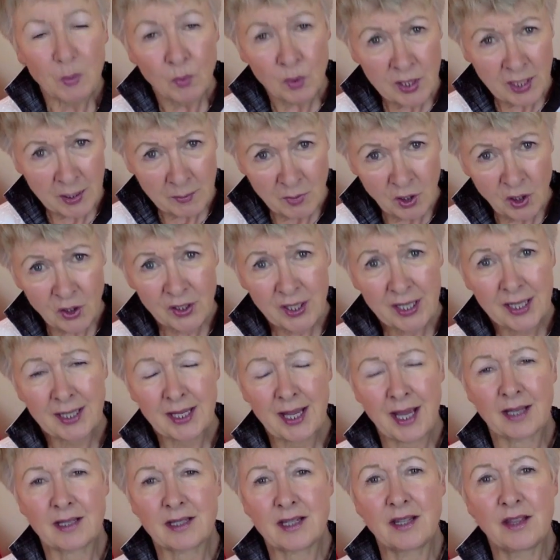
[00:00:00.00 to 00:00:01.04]
what I'm
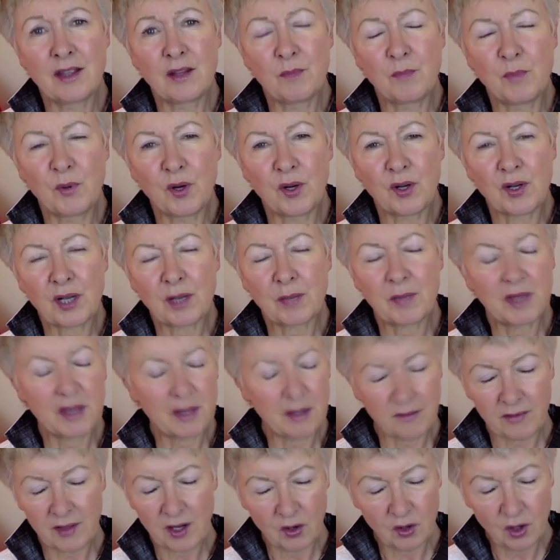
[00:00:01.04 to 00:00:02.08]
looking at in the book, I mean,
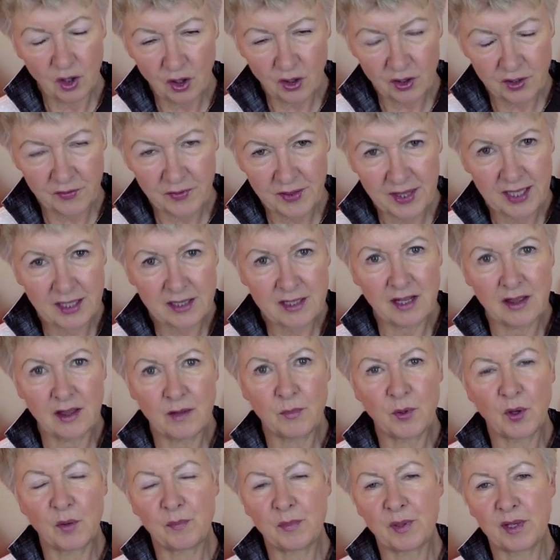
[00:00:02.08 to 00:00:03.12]
that there are a lot of things in
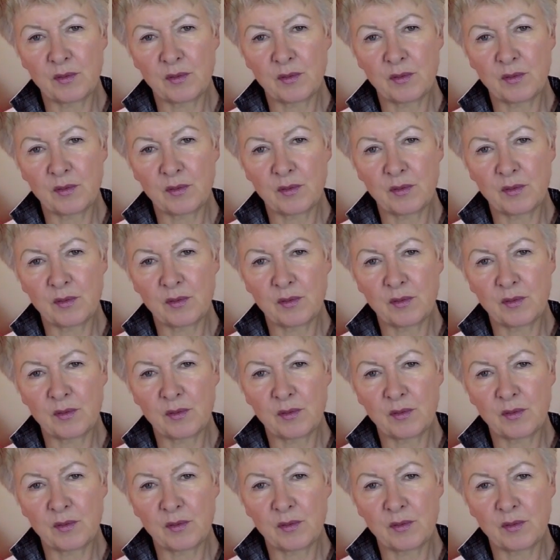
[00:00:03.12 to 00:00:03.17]
the book,